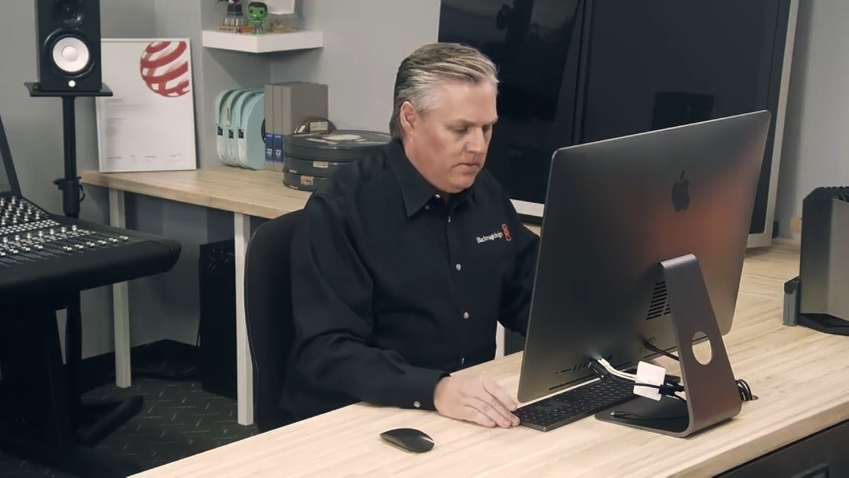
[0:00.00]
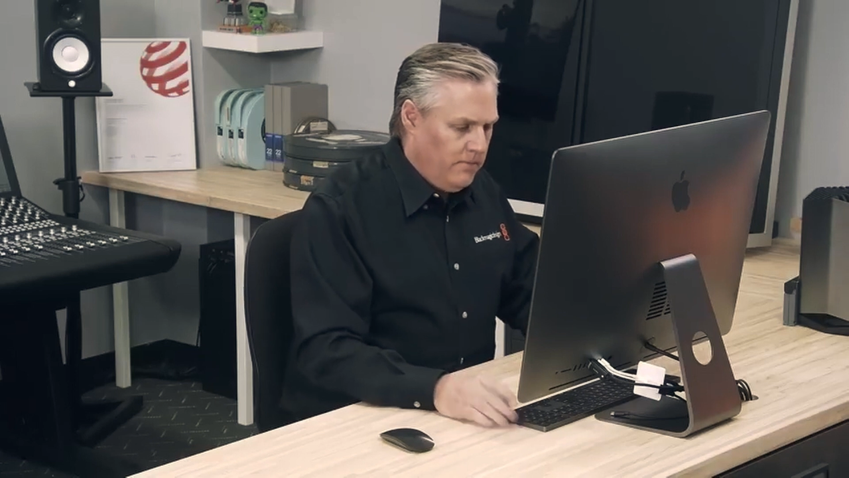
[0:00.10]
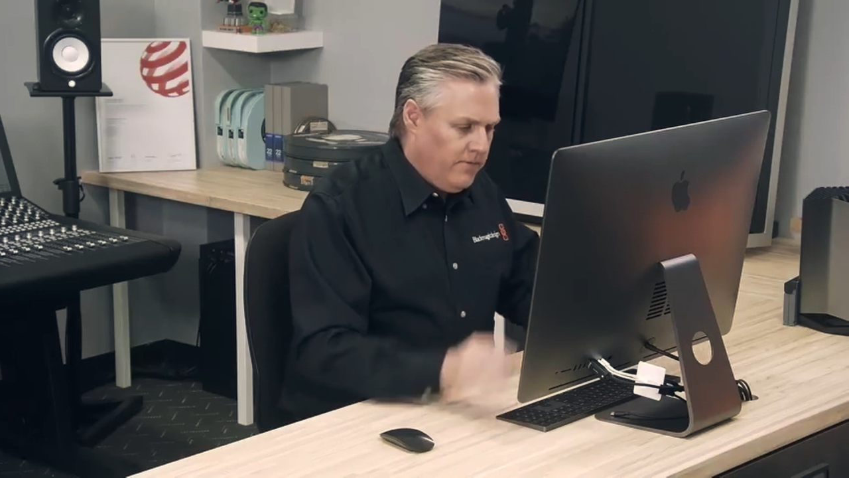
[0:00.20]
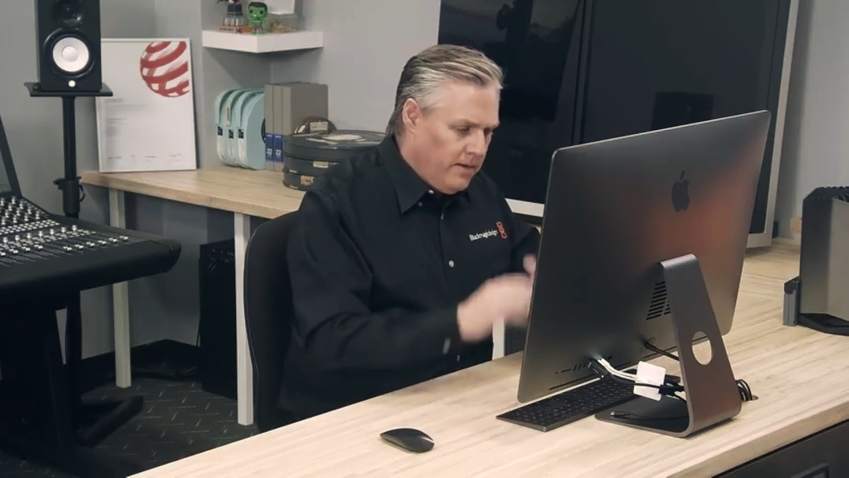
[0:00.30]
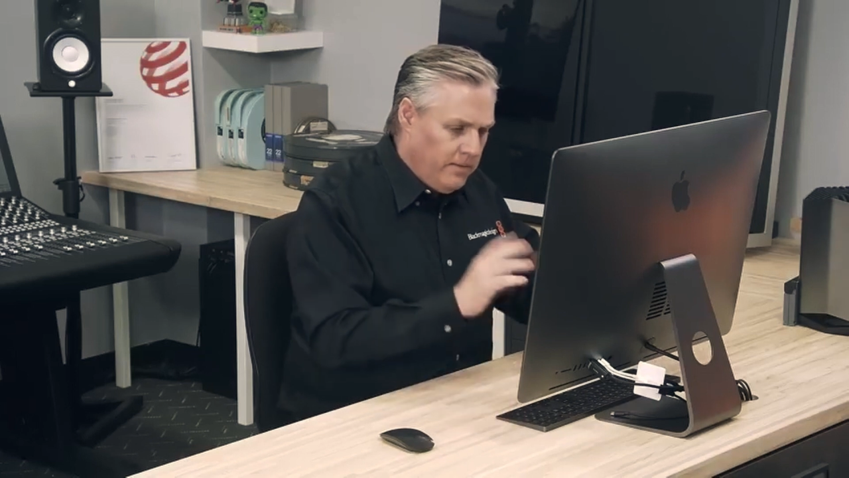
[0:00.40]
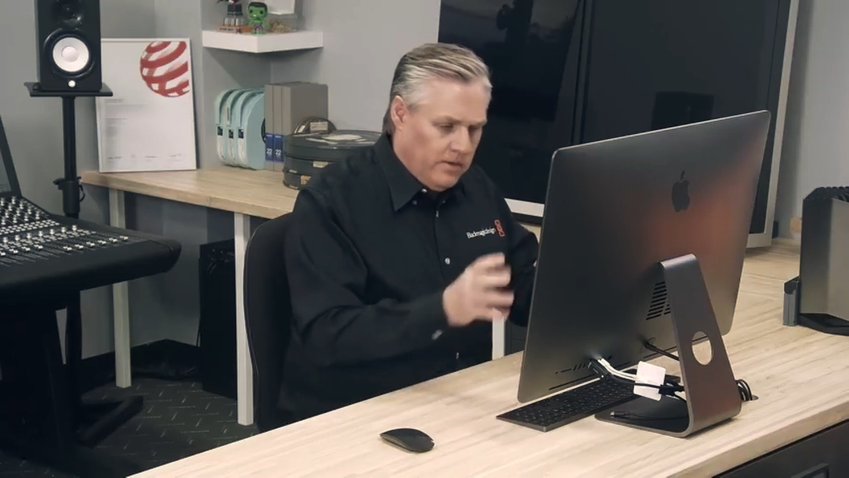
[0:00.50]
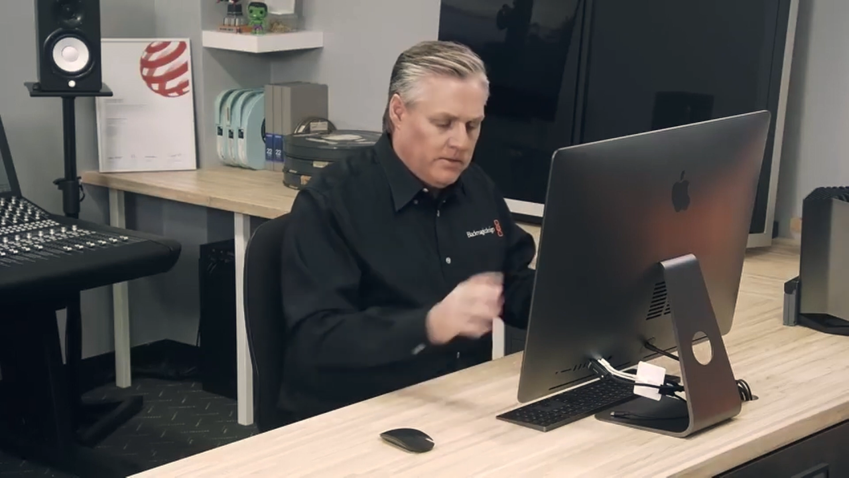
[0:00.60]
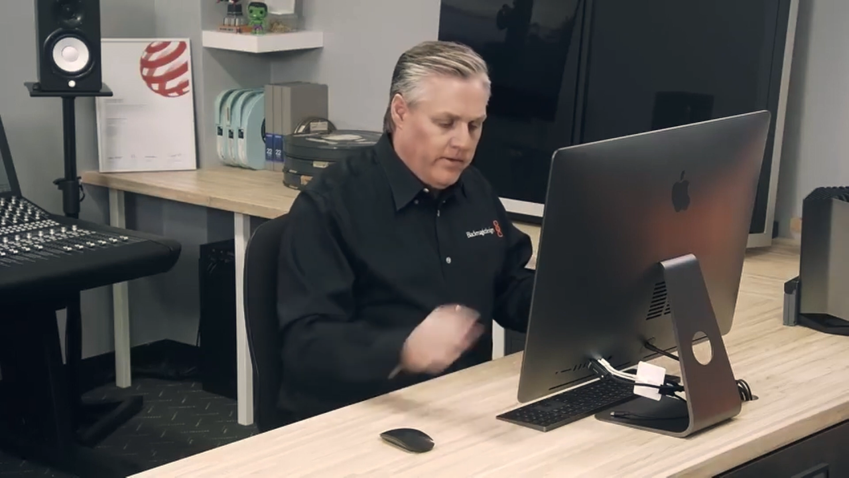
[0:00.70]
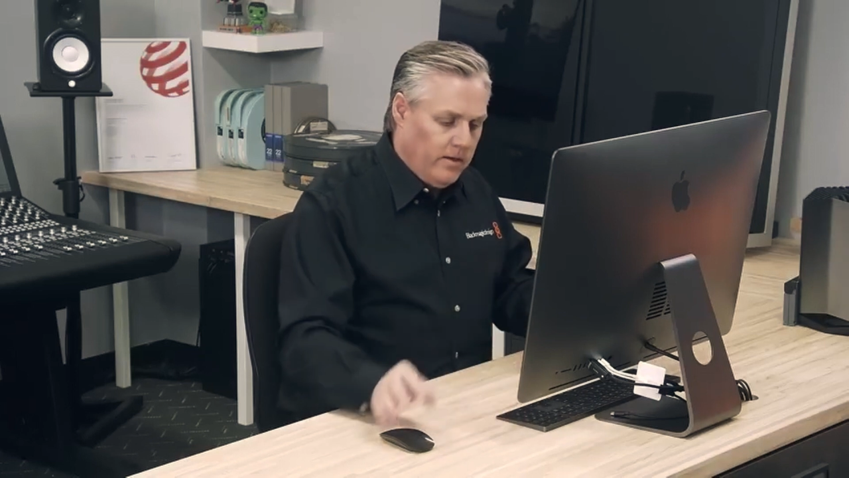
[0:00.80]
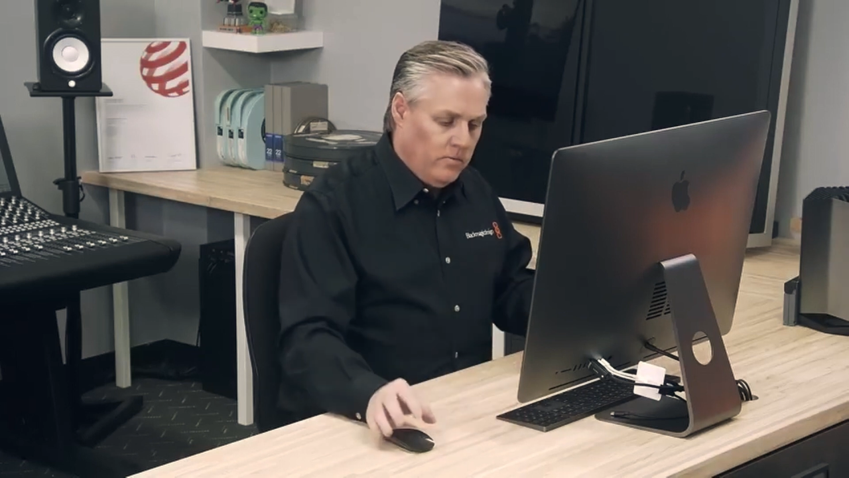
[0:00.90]
the fundamentals
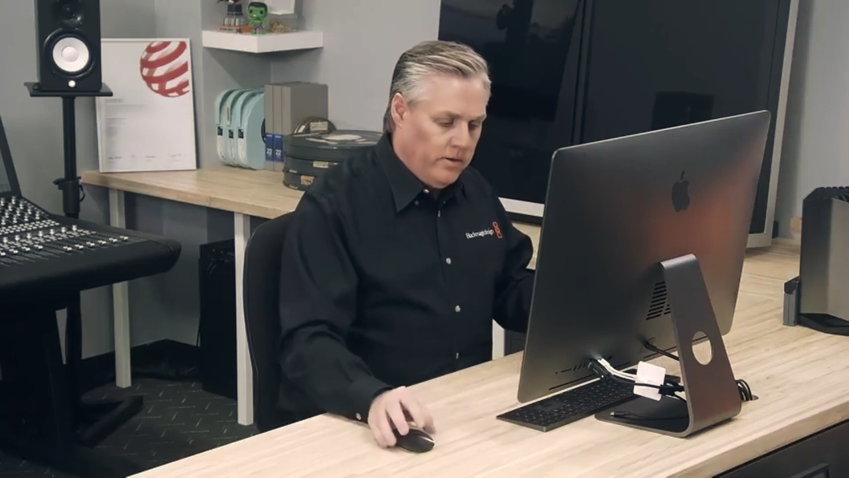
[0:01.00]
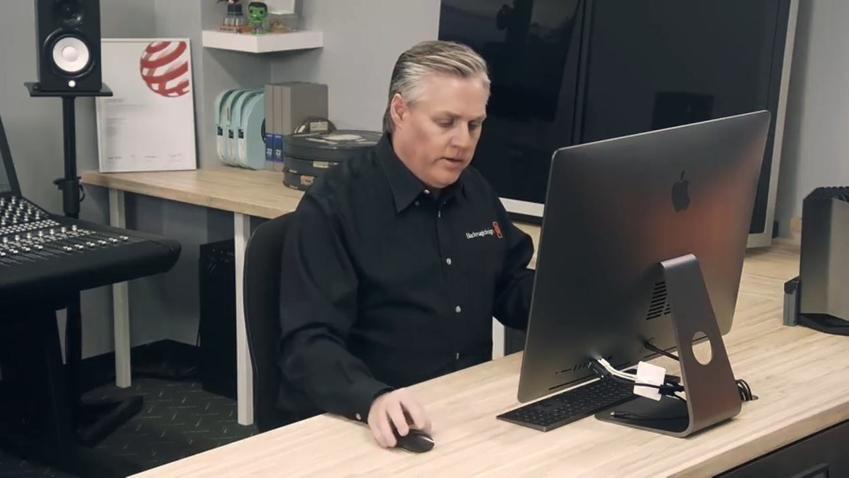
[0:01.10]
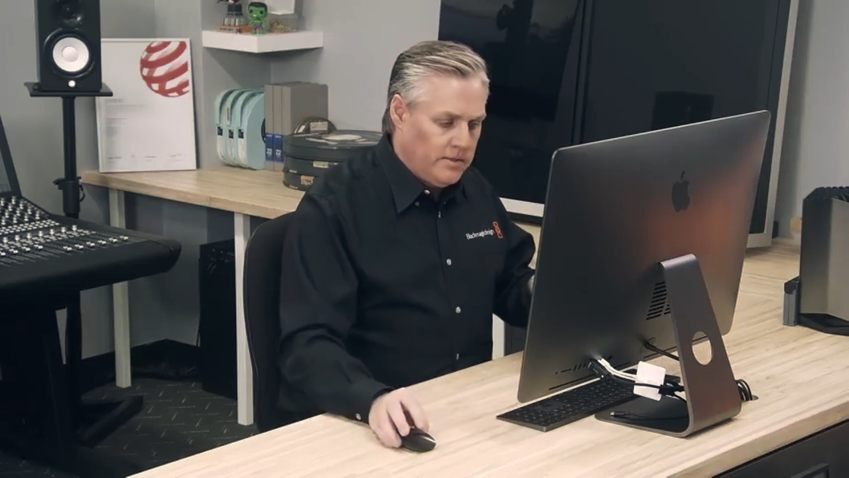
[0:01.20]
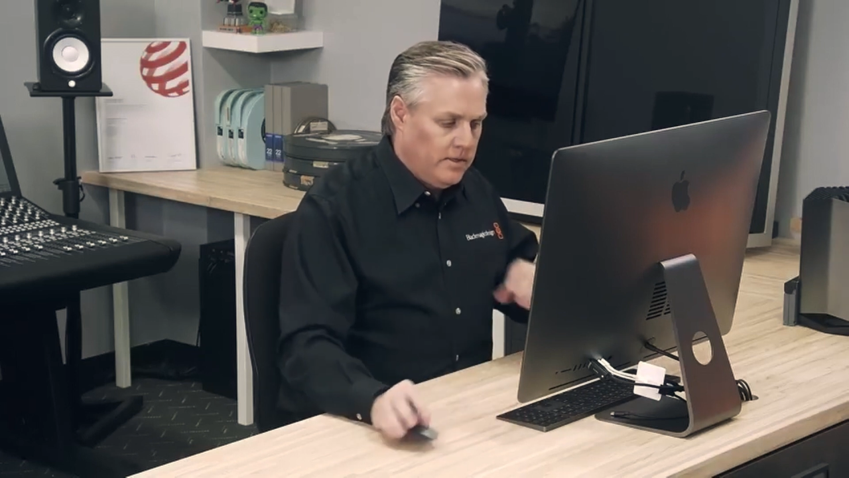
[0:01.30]
of how it works,